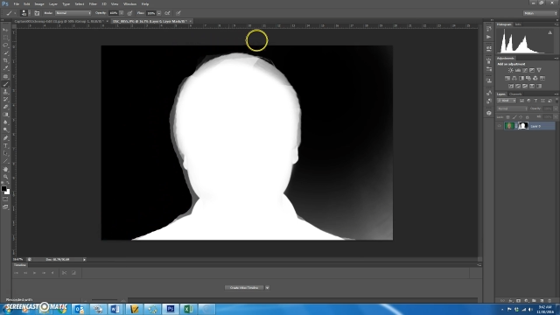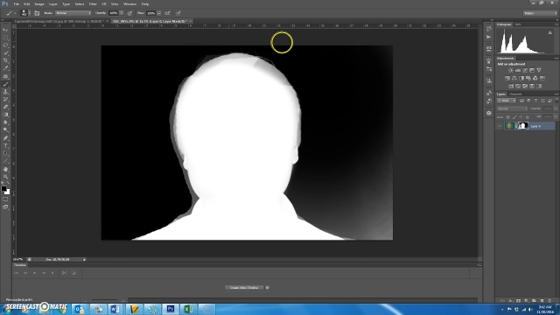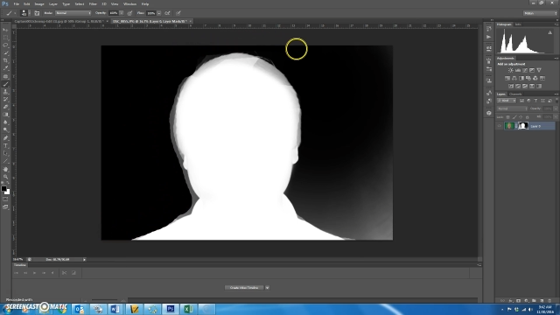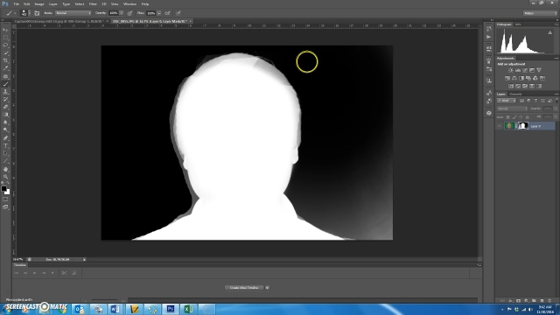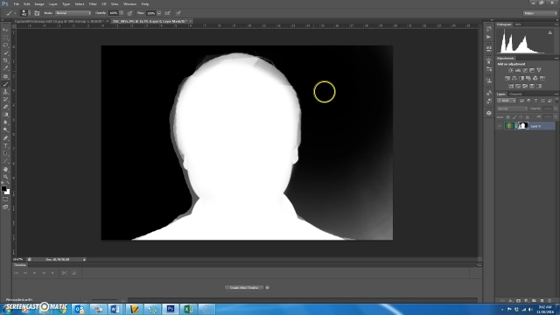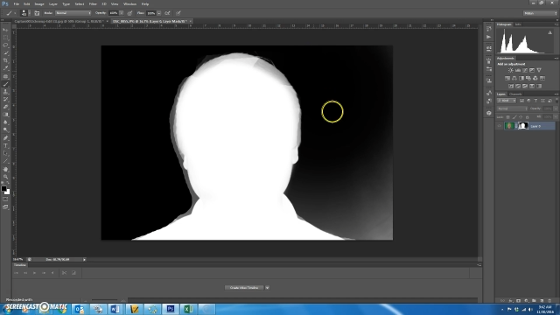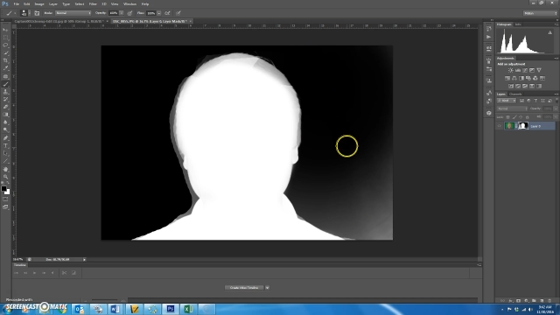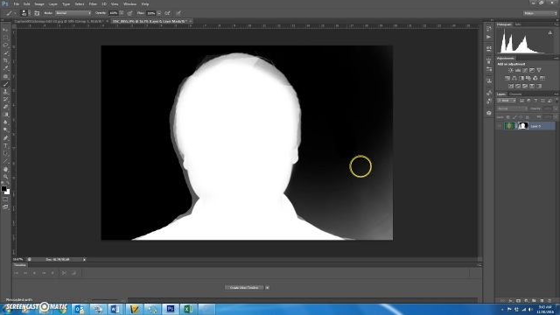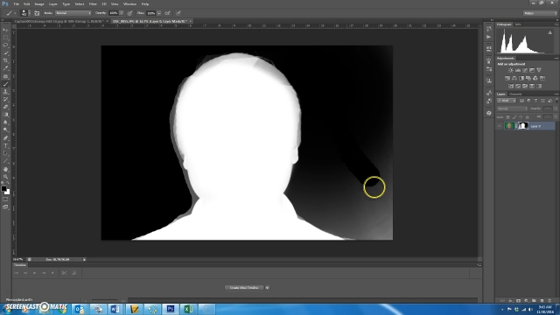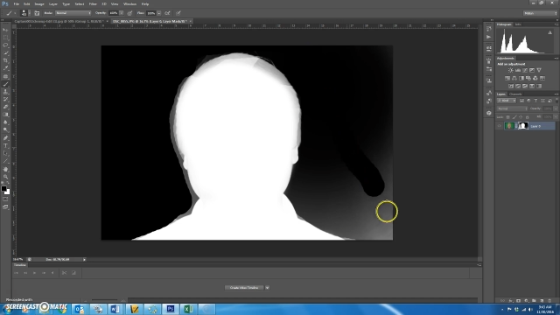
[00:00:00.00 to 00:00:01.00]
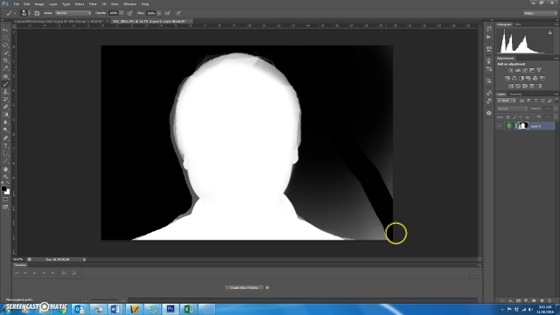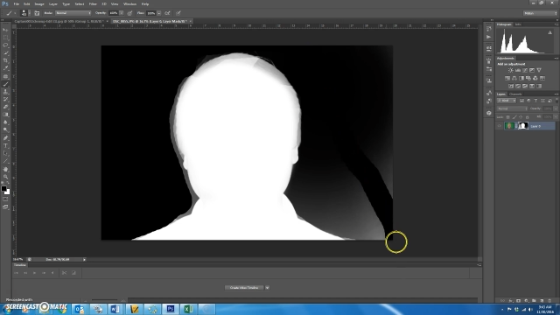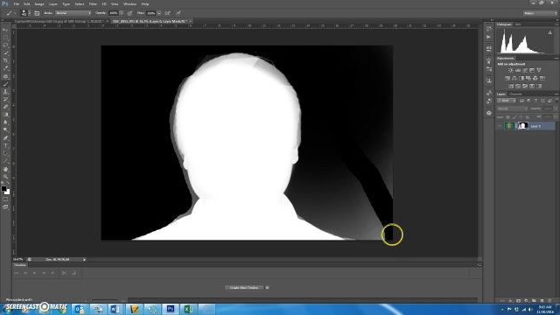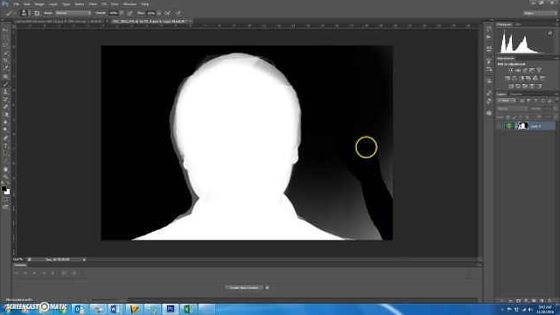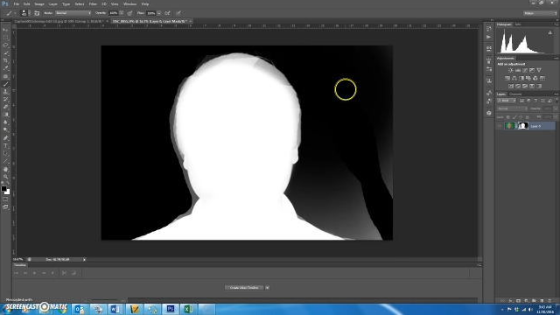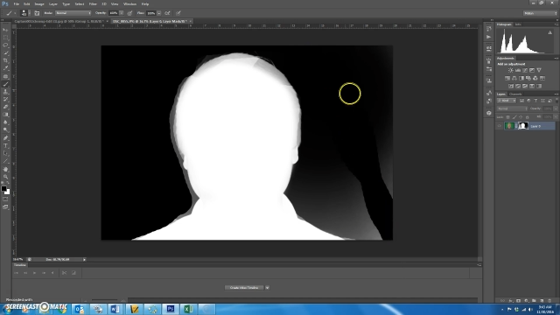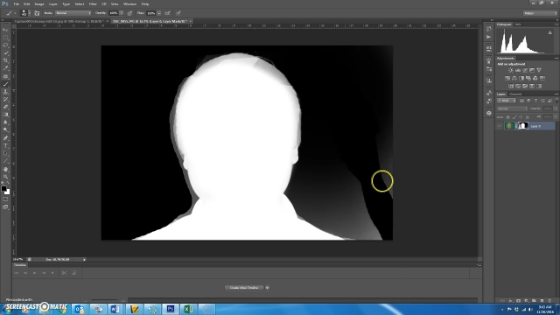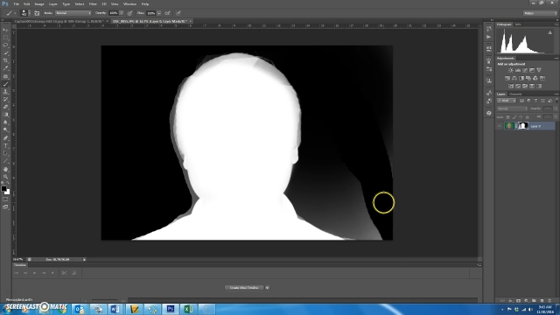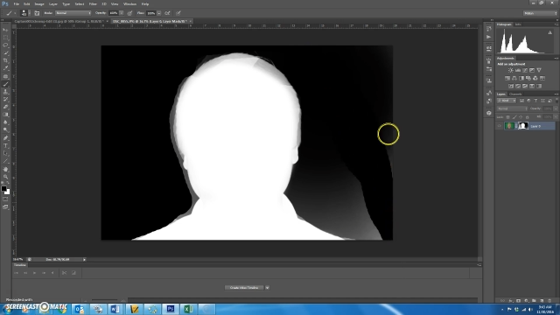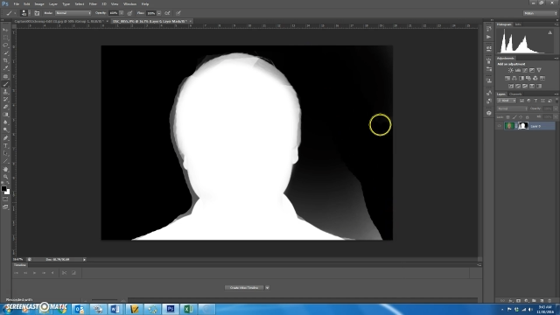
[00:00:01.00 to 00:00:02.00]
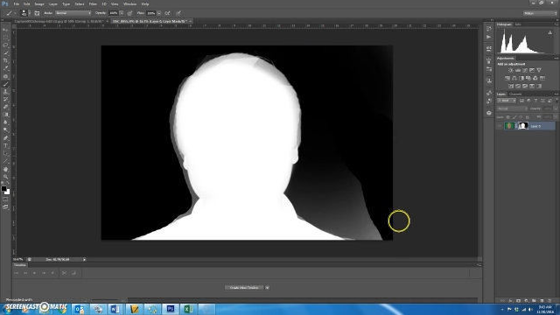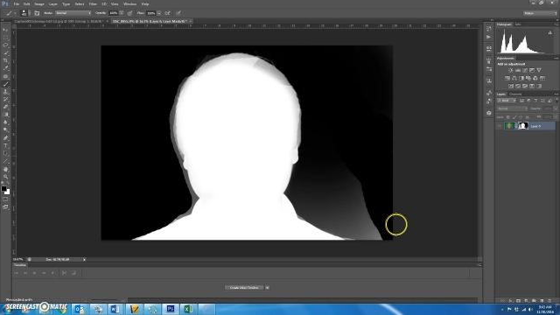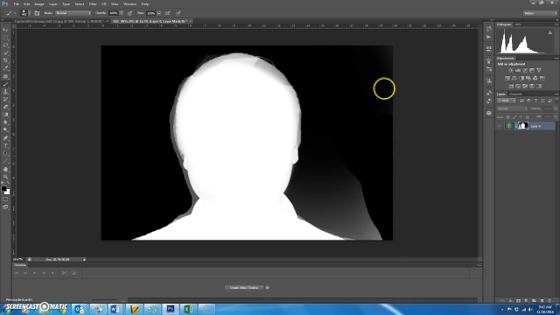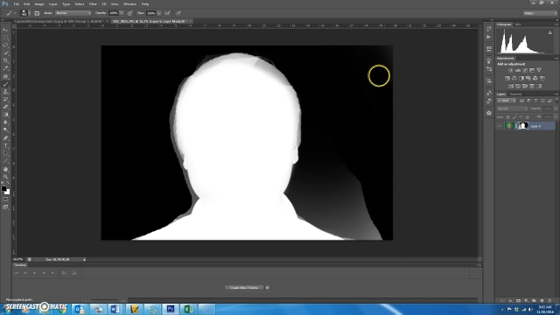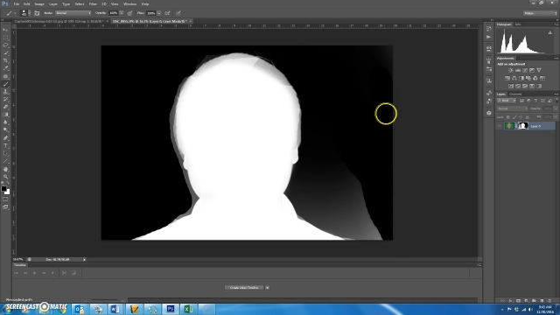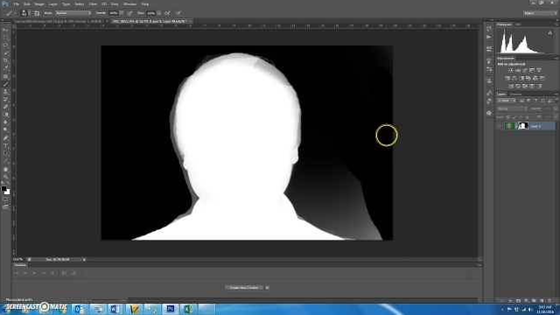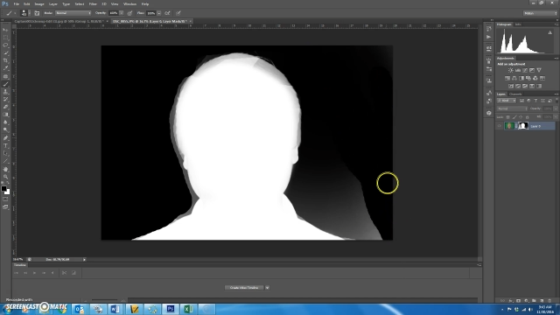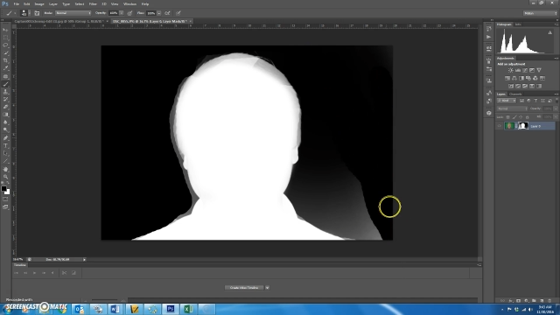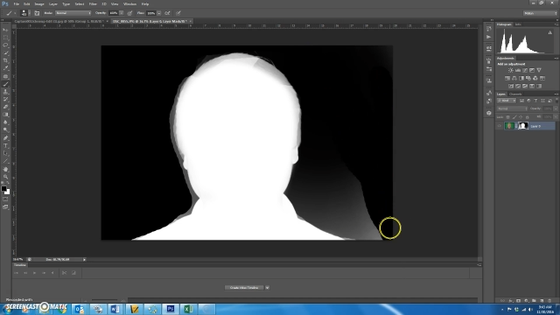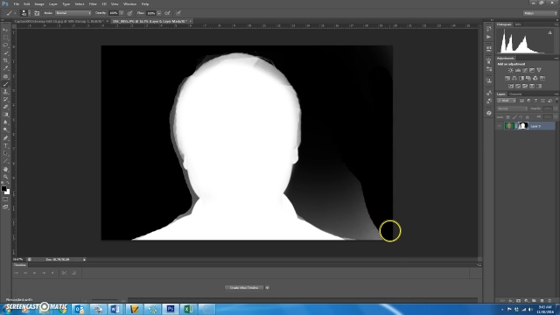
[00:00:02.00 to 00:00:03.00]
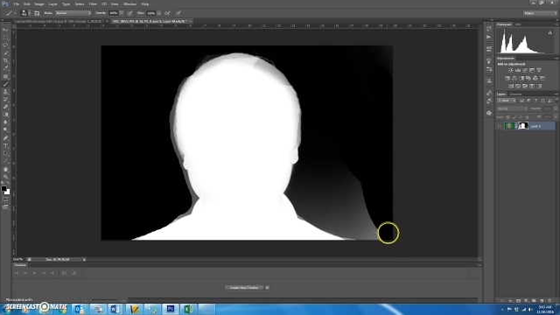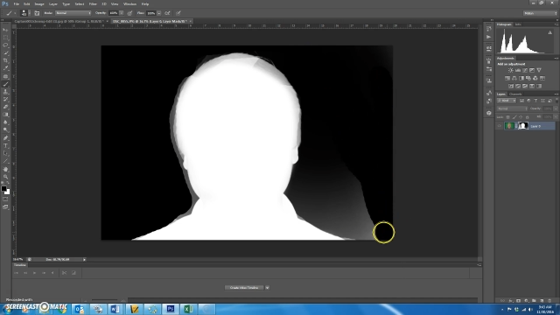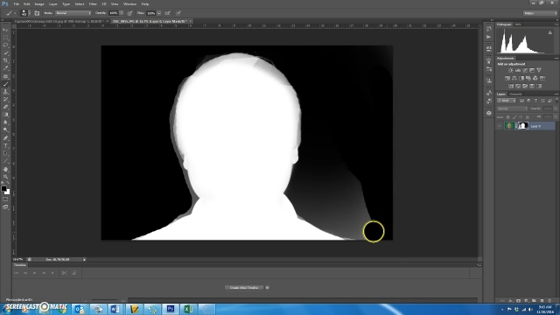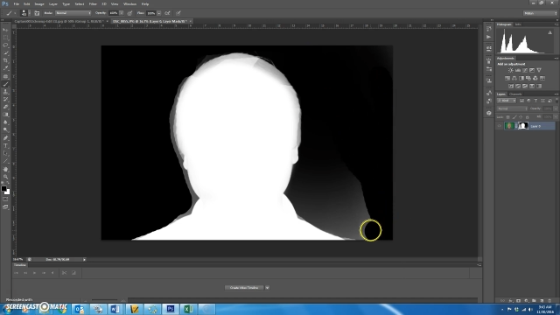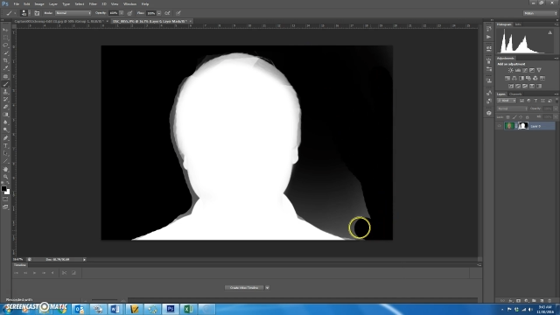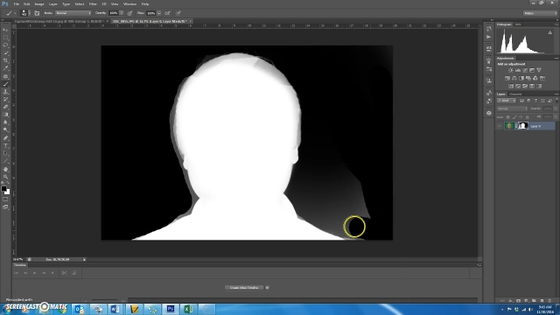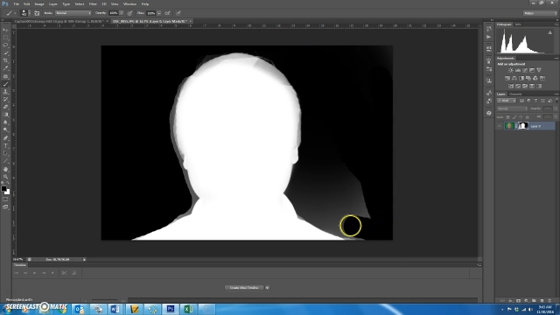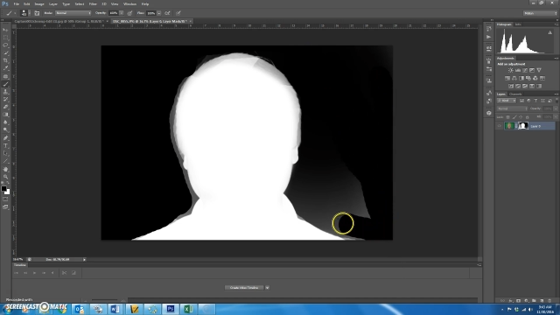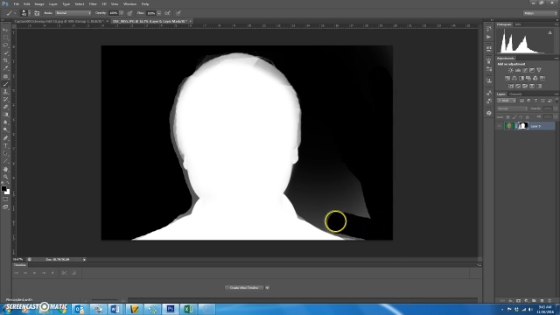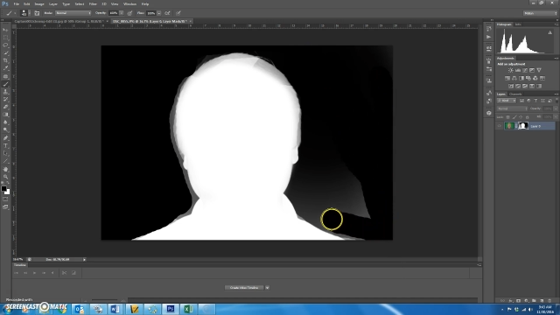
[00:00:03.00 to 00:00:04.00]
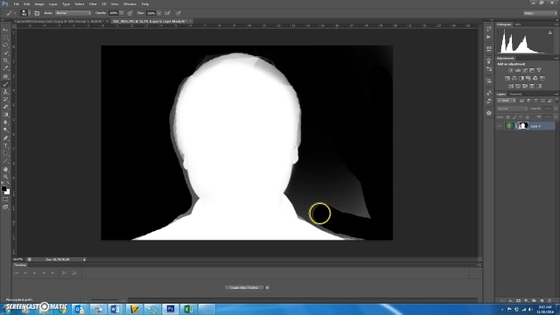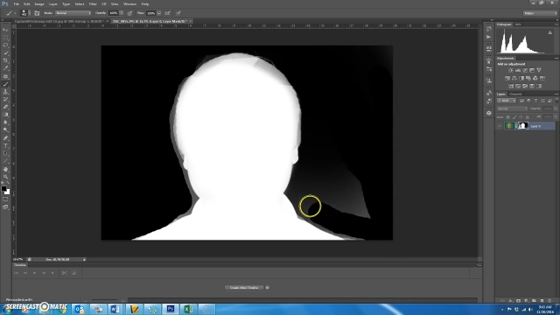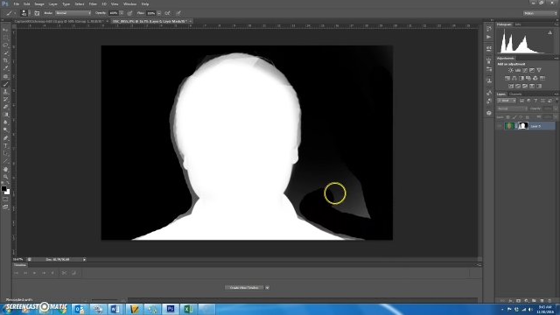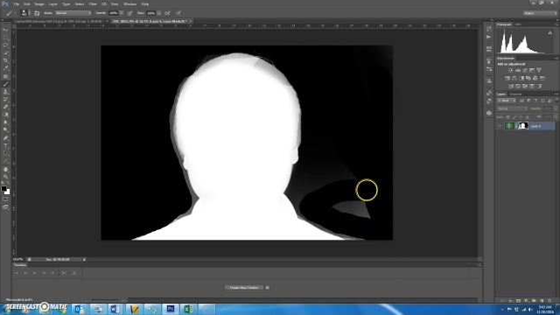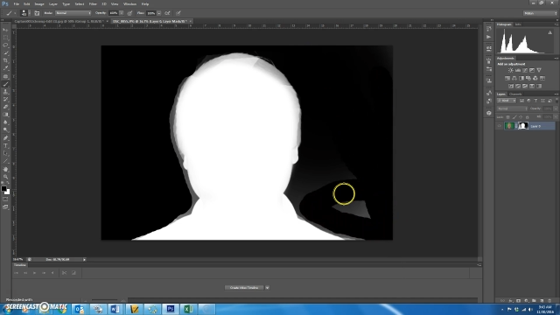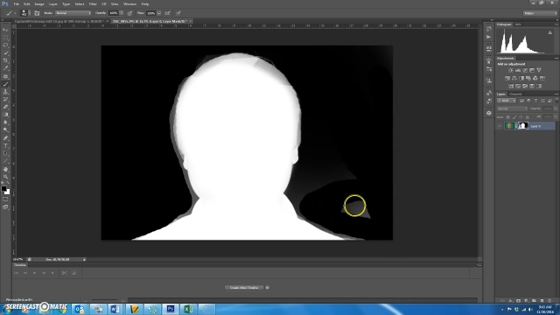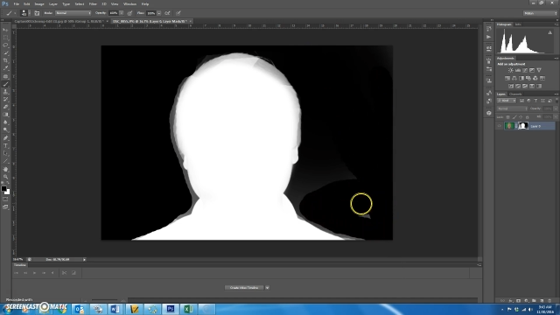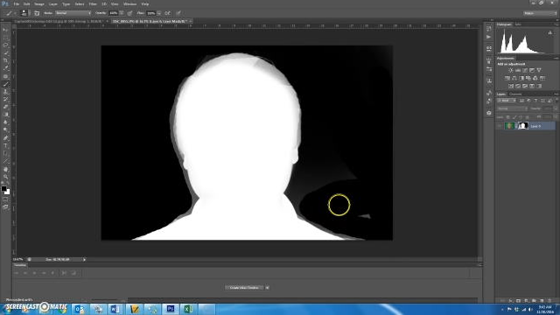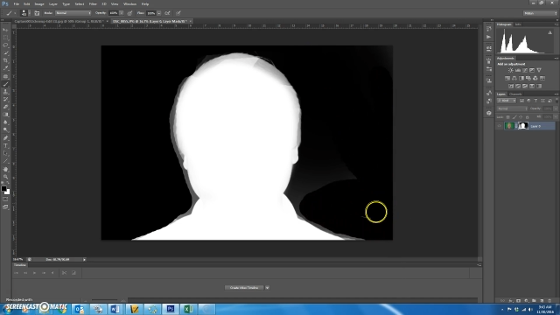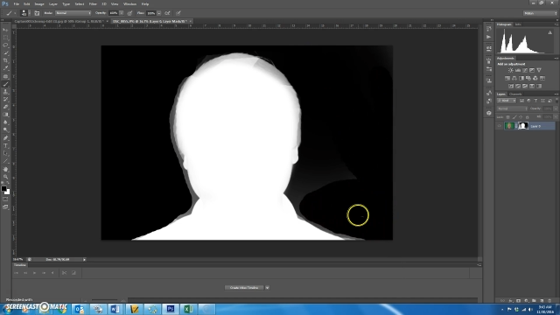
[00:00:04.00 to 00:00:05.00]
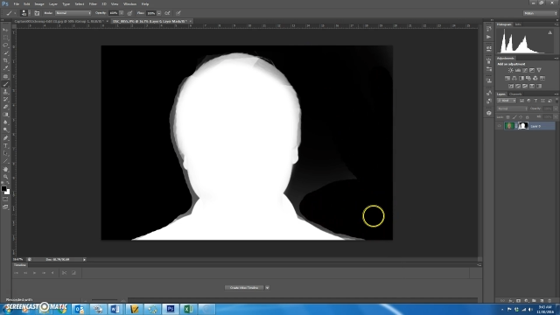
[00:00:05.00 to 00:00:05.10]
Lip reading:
[unreadable: no face in view]